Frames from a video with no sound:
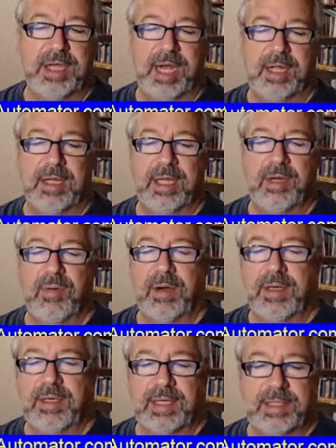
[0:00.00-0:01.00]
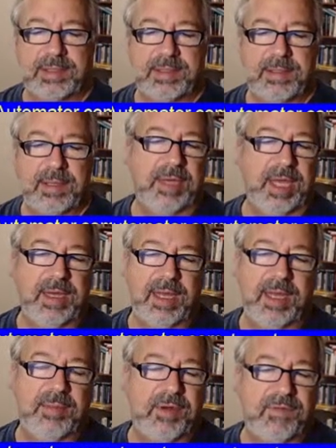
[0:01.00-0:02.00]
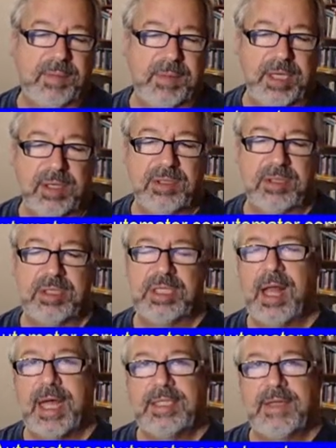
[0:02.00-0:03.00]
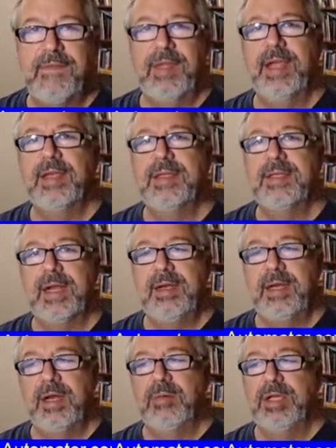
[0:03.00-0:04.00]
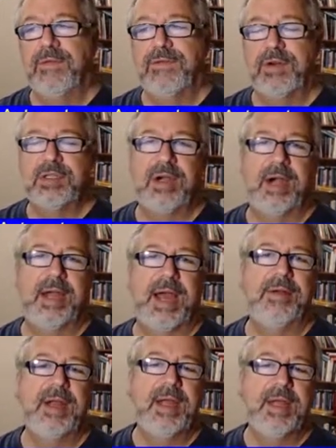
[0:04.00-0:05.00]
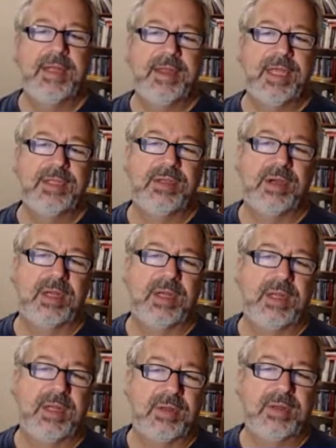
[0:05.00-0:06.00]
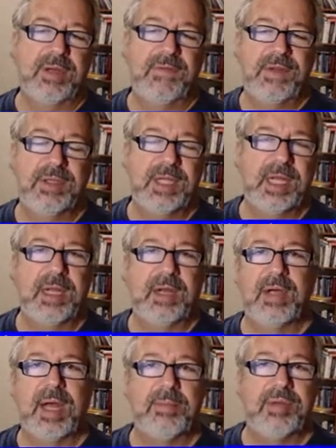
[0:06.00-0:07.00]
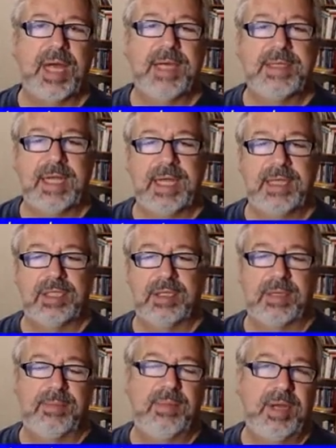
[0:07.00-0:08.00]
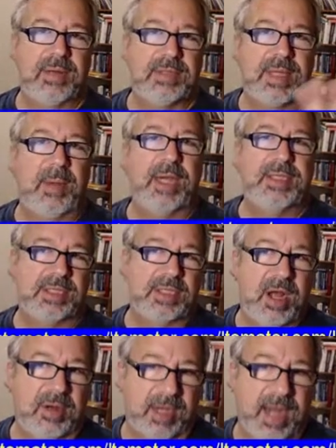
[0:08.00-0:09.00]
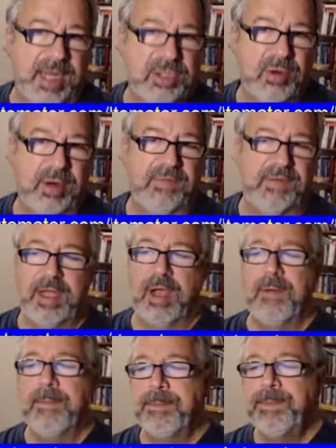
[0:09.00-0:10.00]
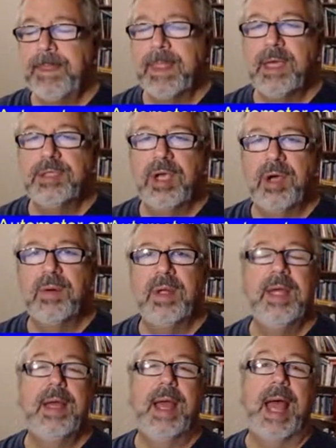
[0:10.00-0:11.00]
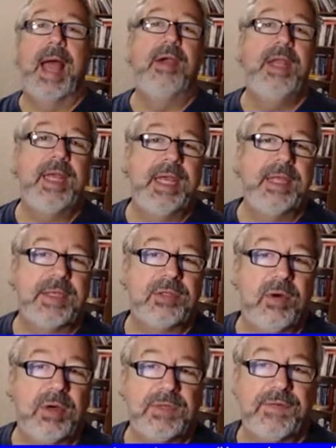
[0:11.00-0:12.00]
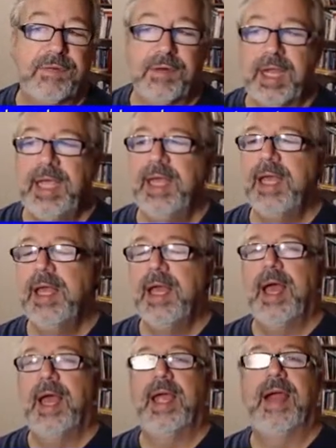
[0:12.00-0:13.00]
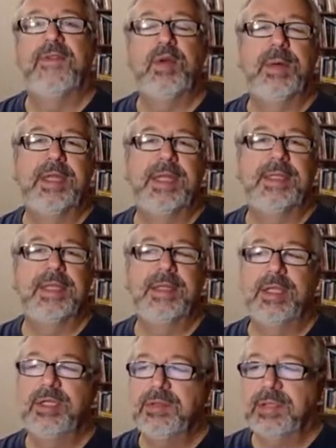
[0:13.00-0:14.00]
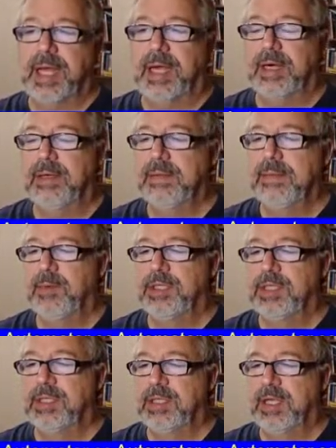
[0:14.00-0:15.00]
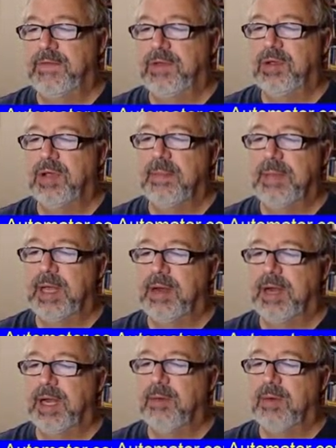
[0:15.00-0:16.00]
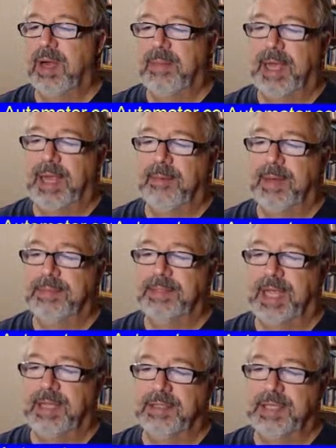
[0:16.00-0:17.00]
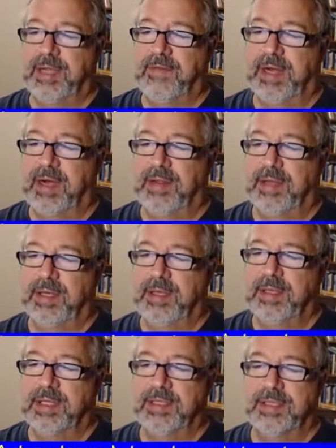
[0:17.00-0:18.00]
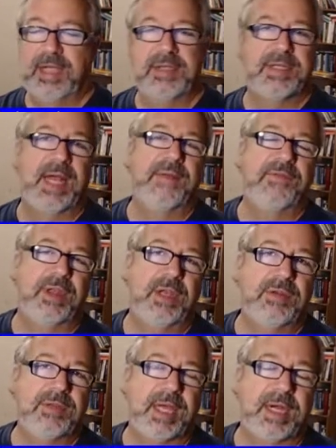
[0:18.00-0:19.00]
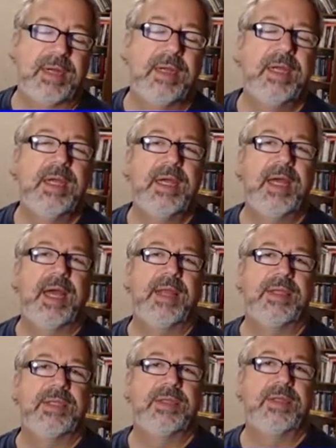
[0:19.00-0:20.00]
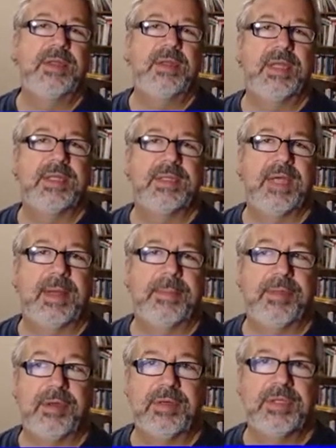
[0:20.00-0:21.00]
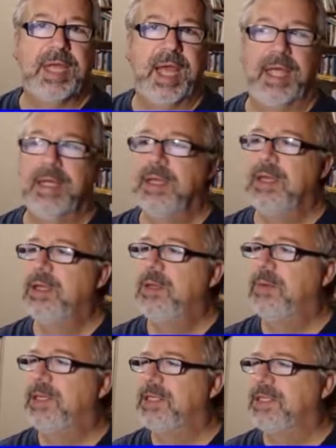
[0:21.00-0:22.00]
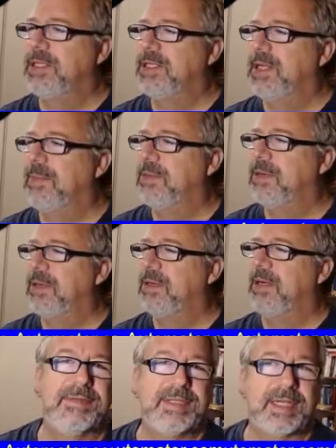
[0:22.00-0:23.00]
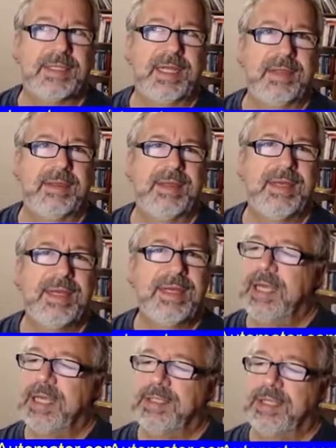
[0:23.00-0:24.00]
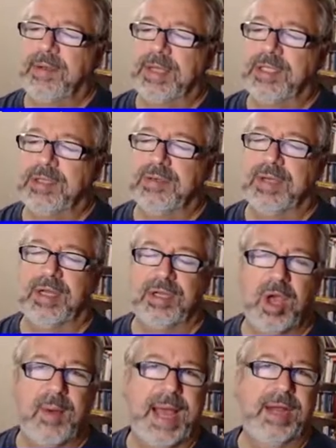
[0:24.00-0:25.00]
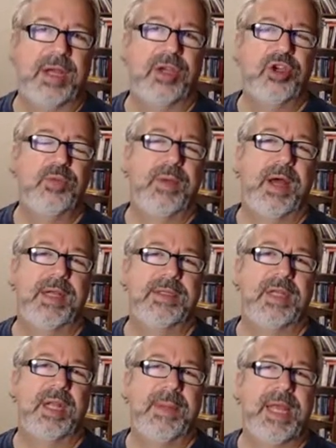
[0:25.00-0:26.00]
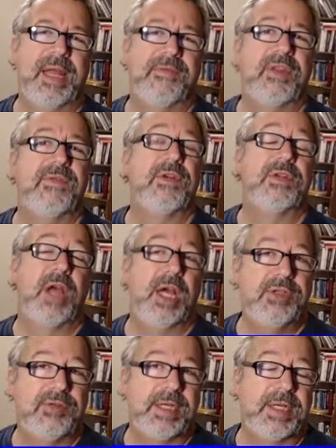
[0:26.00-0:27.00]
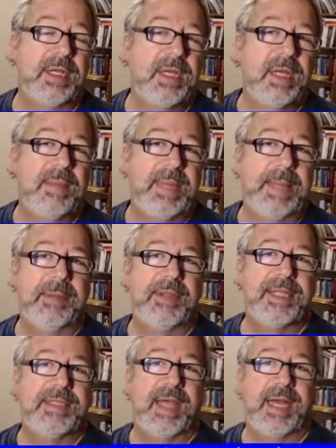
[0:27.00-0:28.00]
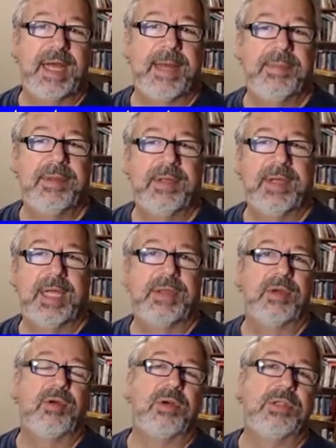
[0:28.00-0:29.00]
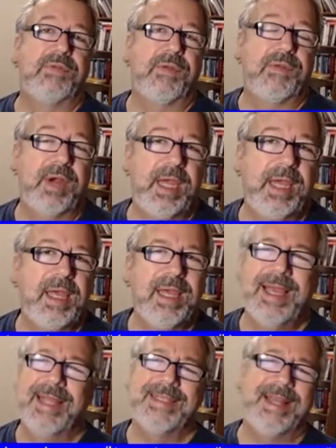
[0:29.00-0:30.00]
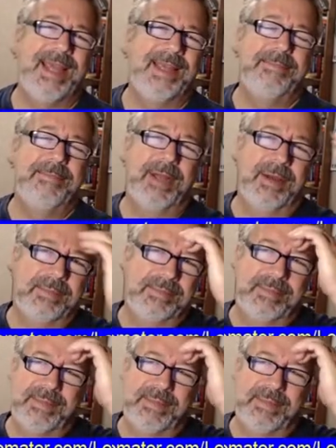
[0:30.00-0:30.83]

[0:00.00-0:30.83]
how to click coordinates, get input from a user, just lots of things that, you know, when you first start out, that things are a little confusing, a little complex. And this, you know, summarizes it all in a nice short video. So how can you get this course for free? Everyone that's in the newsletter, which is, if you come here anywhere on my website, you'll see over here on the, this is how you sign up for the newsletter. This Thursday, which is December 16th, it'll go out, a coupon is going to be in it for the first 100 people that sign up. They'll get the course for free. It's like, you know,